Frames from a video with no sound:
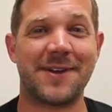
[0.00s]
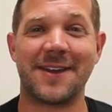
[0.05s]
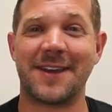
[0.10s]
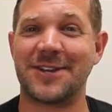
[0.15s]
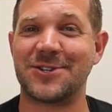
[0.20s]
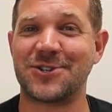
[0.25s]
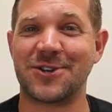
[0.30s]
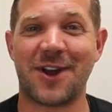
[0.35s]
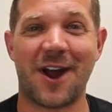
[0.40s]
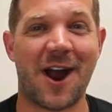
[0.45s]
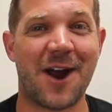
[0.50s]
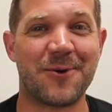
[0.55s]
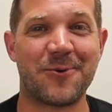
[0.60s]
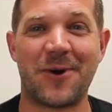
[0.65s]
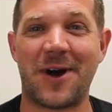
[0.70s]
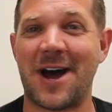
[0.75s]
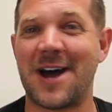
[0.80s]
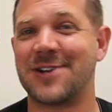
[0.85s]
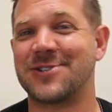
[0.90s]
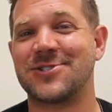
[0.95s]
in, get your car
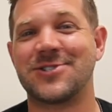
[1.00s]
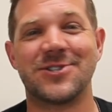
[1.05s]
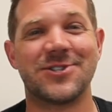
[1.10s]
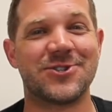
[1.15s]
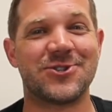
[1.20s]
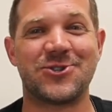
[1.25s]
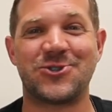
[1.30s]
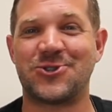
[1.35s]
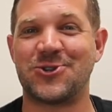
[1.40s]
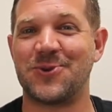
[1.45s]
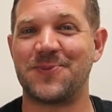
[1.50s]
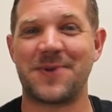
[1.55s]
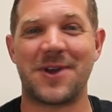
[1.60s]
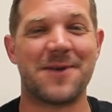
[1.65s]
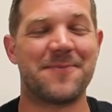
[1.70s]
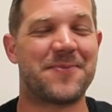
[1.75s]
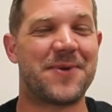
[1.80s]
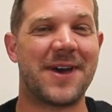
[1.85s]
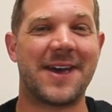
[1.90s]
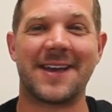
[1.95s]
washed, shoot me
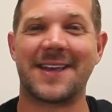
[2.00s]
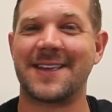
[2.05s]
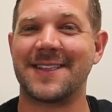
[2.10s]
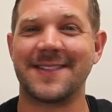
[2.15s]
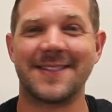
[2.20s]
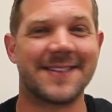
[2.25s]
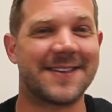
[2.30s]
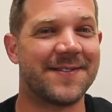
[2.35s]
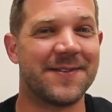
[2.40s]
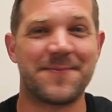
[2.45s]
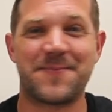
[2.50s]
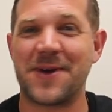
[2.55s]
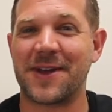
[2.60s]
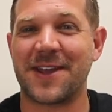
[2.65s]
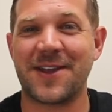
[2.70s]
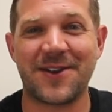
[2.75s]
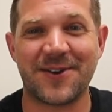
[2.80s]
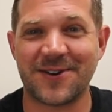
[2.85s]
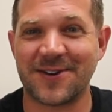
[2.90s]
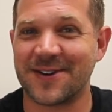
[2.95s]
a pic, leave a pic
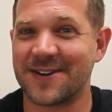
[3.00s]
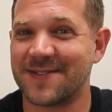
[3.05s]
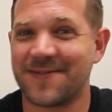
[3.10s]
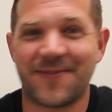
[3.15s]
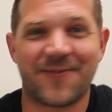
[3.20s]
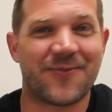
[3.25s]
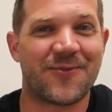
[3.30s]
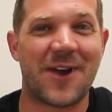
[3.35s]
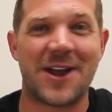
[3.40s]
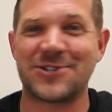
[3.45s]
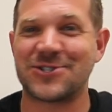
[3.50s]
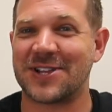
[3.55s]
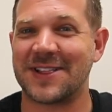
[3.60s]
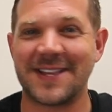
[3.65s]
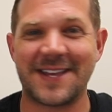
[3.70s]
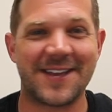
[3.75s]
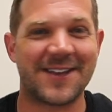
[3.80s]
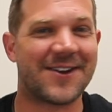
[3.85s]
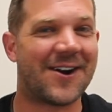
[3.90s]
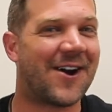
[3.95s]
of your fresh,
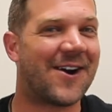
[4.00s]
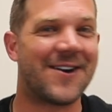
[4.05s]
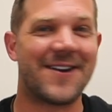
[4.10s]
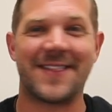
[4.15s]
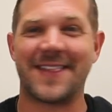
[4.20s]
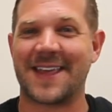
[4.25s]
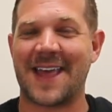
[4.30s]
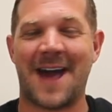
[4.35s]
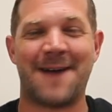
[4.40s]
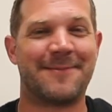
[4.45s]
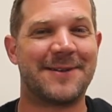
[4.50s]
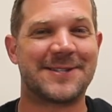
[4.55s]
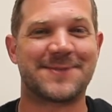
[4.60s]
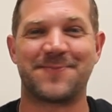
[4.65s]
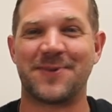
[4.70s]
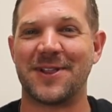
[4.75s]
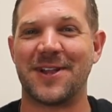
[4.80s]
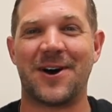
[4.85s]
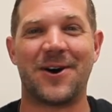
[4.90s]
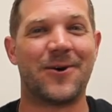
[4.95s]
clean car in the comments
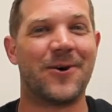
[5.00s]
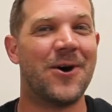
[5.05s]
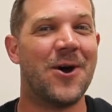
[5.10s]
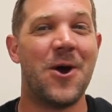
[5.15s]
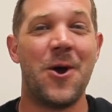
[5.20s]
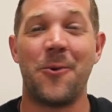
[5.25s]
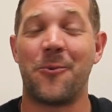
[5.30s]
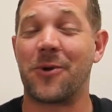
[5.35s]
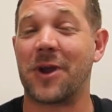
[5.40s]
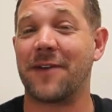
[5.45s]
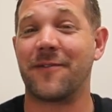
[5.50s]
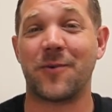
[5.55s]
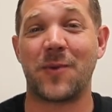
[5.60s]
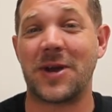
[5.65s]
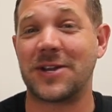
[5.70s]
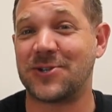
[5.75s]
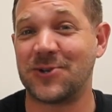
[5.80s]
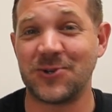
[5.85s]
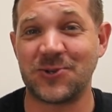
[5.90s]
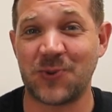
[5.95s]
below. We're giving
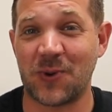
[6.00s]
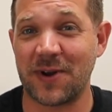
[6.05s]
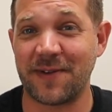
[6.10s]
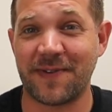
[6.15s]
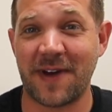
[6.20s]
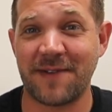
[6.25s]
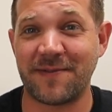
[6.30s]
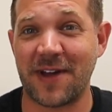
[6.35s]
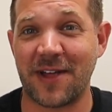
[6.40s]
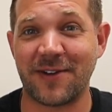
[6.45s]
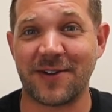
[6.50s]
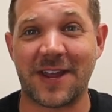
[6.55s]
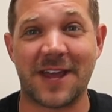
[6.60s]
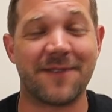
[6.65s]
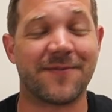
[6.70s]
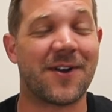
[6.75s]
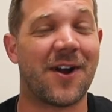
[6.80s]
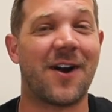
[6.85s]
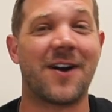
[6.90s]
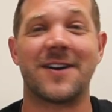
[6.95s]
away two twenty-five dollar
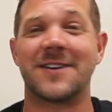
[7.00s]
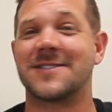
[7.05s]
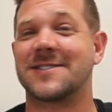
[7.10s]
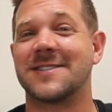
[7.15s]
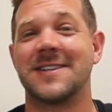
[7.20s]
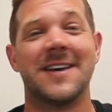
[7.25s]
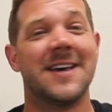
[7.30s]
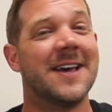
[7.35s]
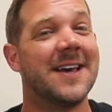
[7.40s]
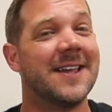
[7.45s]
gift cards.